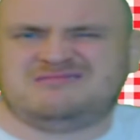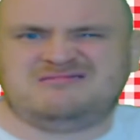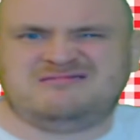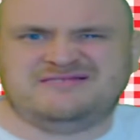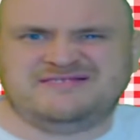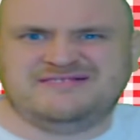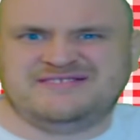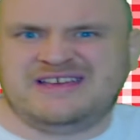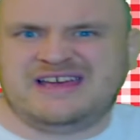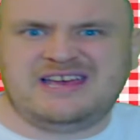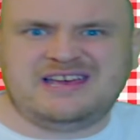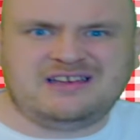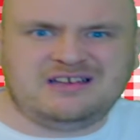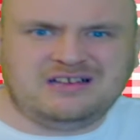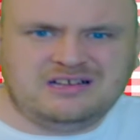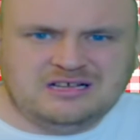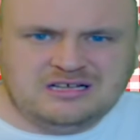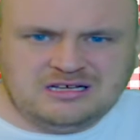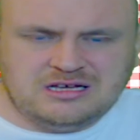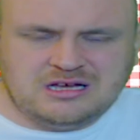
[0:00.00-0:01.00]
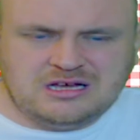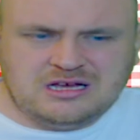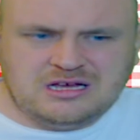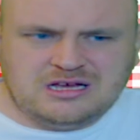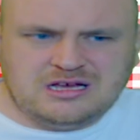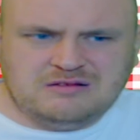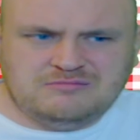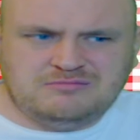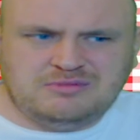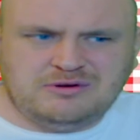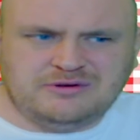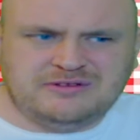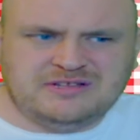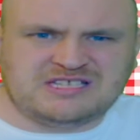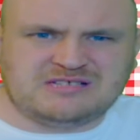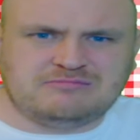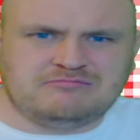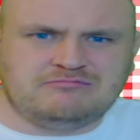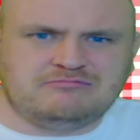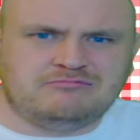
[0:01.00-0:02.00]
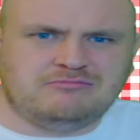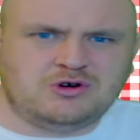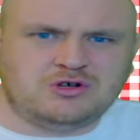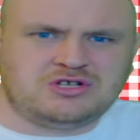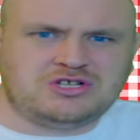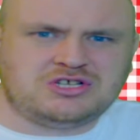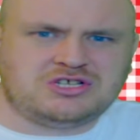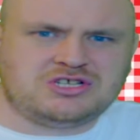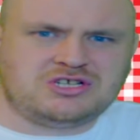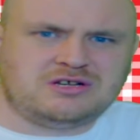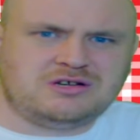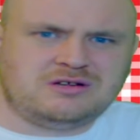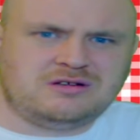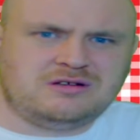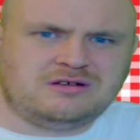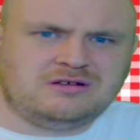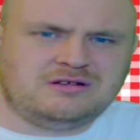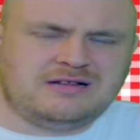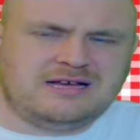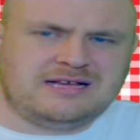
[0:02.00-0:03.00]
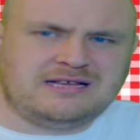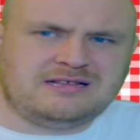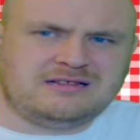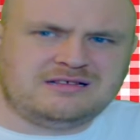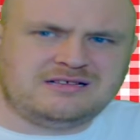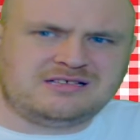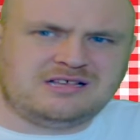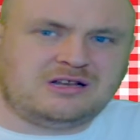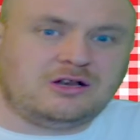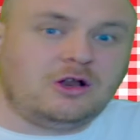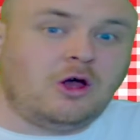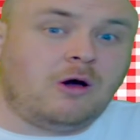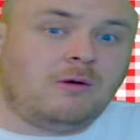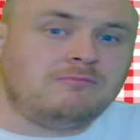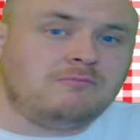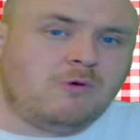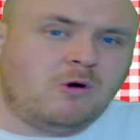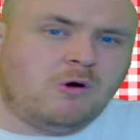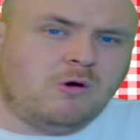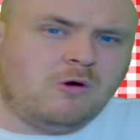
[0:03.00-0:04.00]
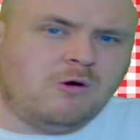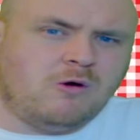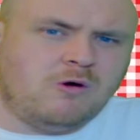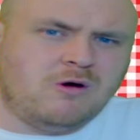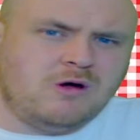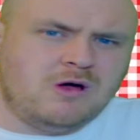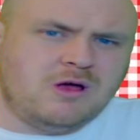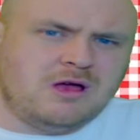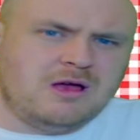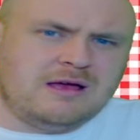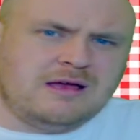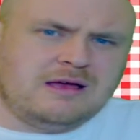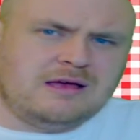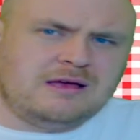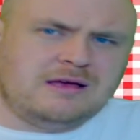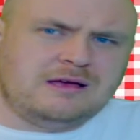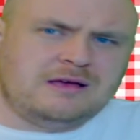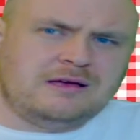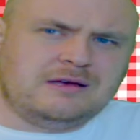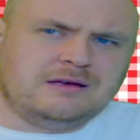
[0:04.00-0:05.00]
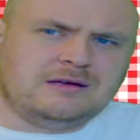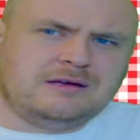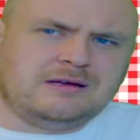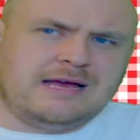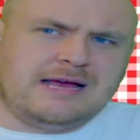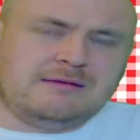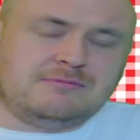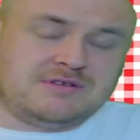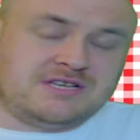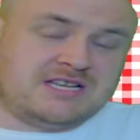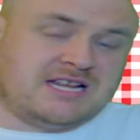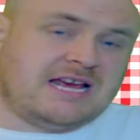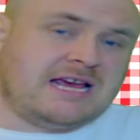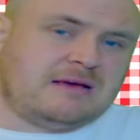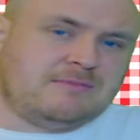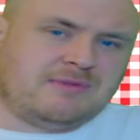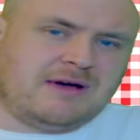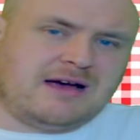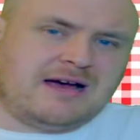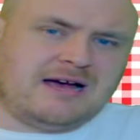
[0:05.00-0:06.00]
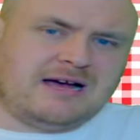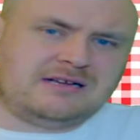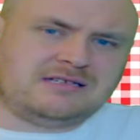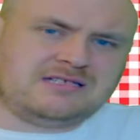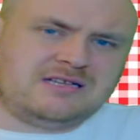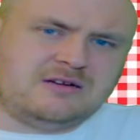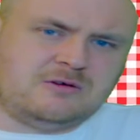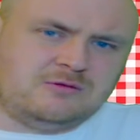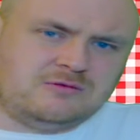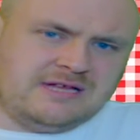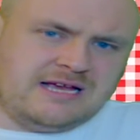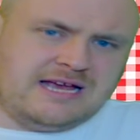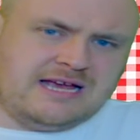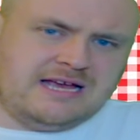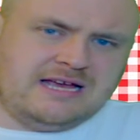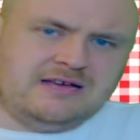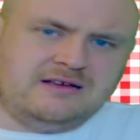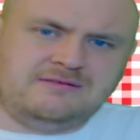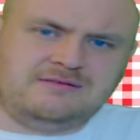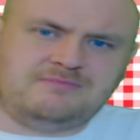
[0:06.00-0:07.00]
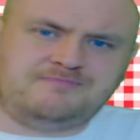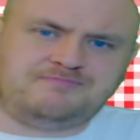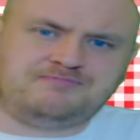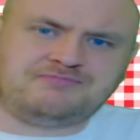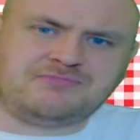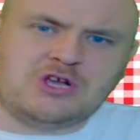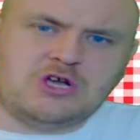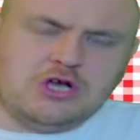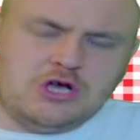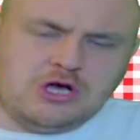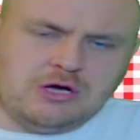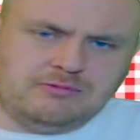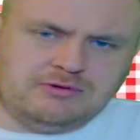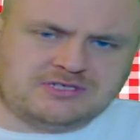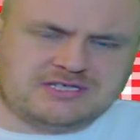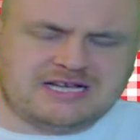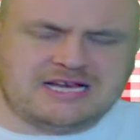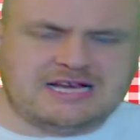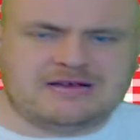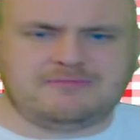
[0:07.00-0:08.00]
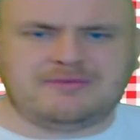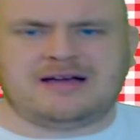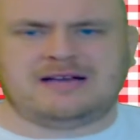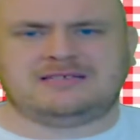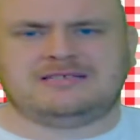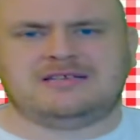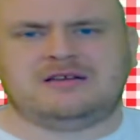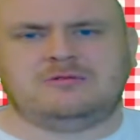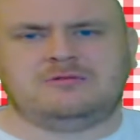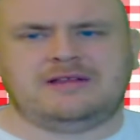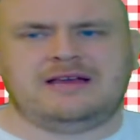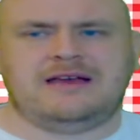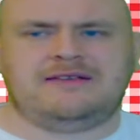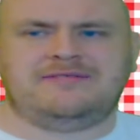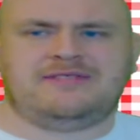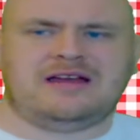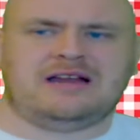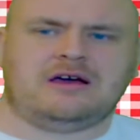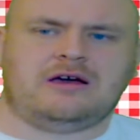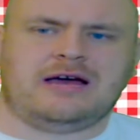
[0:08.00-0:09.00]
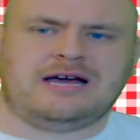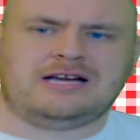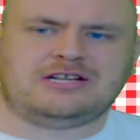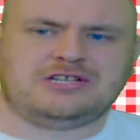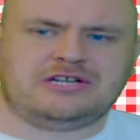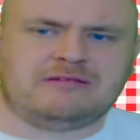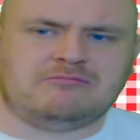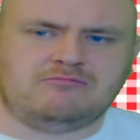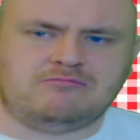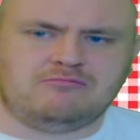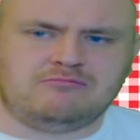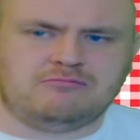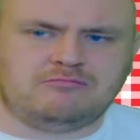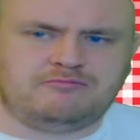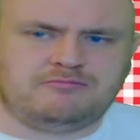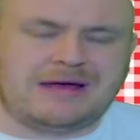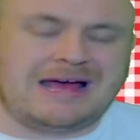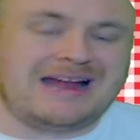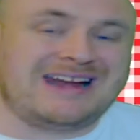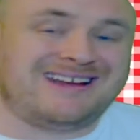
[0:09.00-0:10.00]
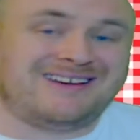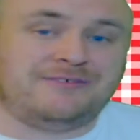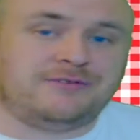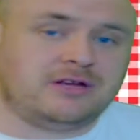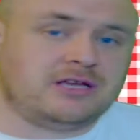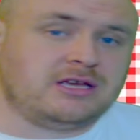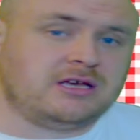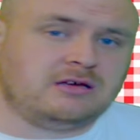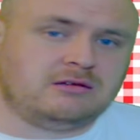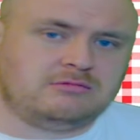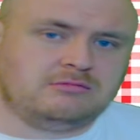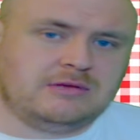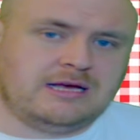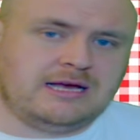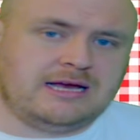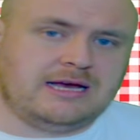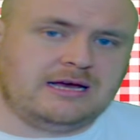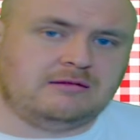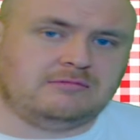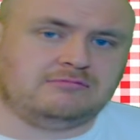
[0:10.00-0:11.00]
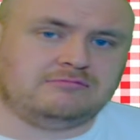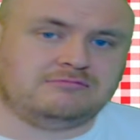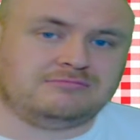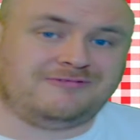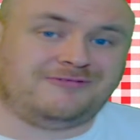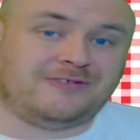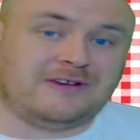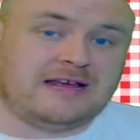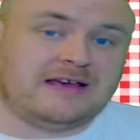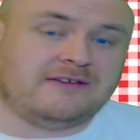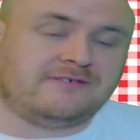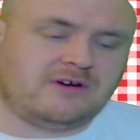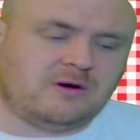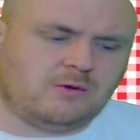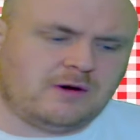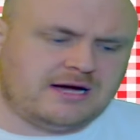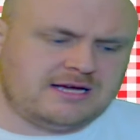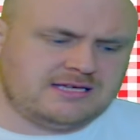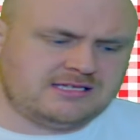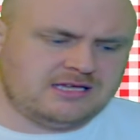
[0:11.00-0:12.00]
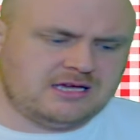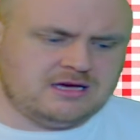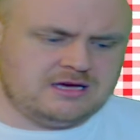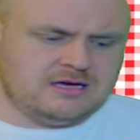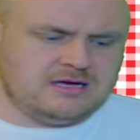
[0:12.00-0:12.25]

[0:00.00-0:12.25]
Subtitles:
there, but there's a lot more tea bags out there, herbal tea bags out there that are actually better for you, flavor wise.